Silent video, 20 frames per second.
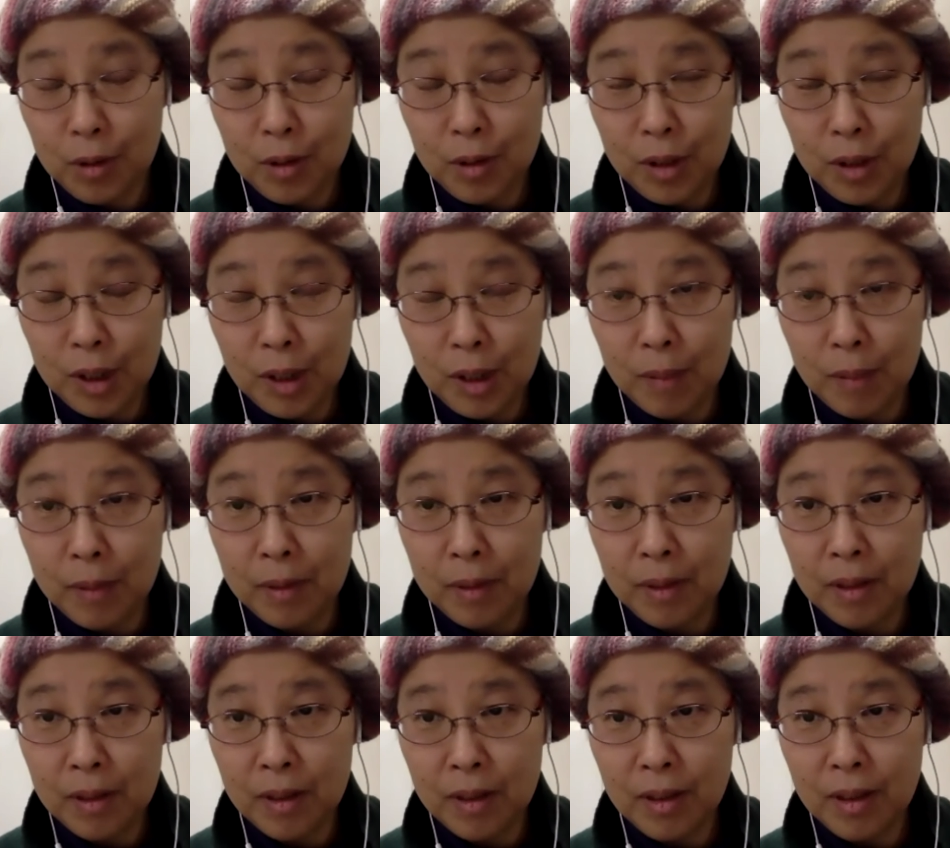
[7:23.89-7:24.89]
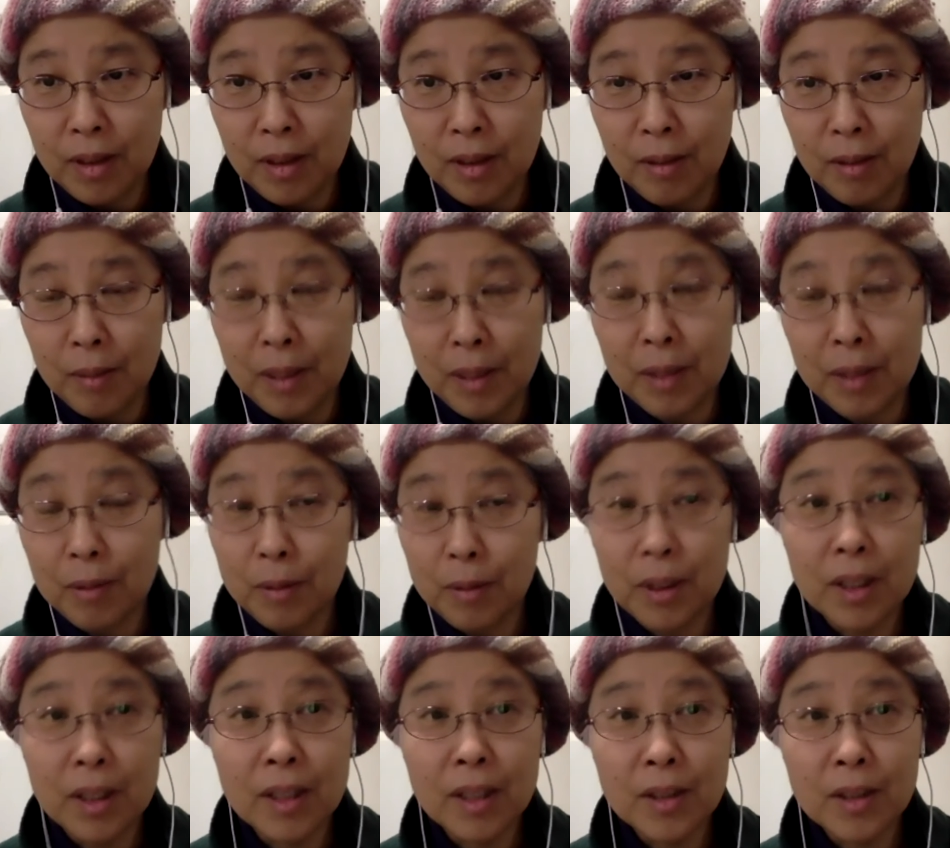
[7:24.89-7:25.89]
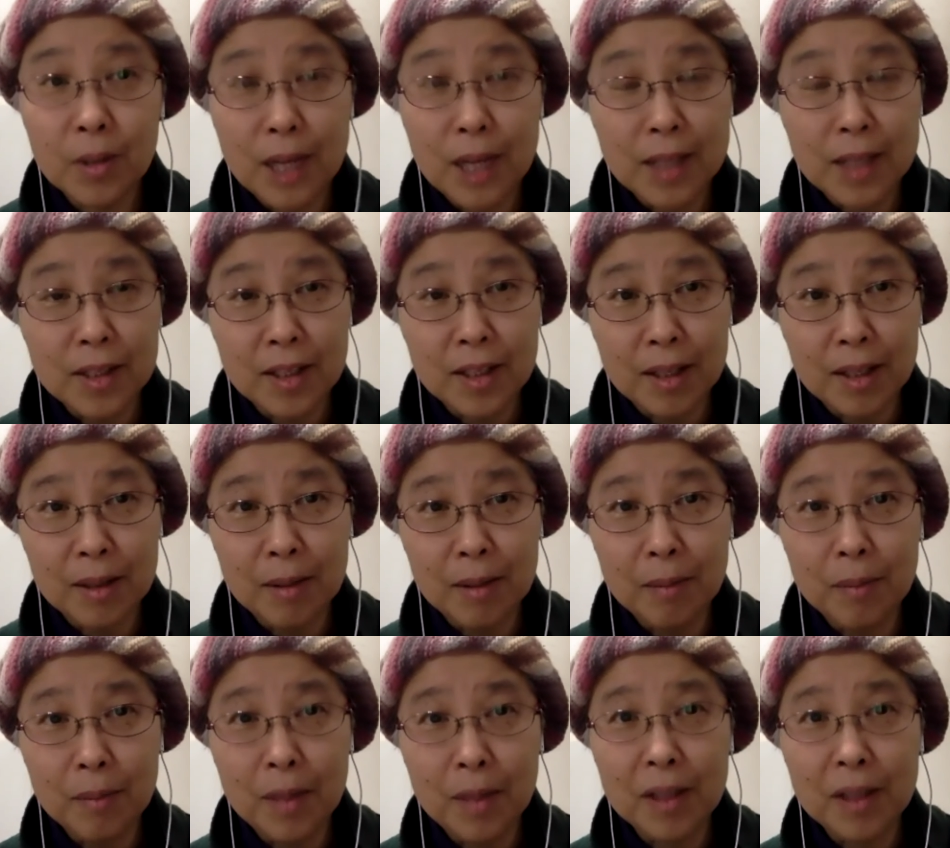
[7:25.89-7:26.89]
if it might be interested, but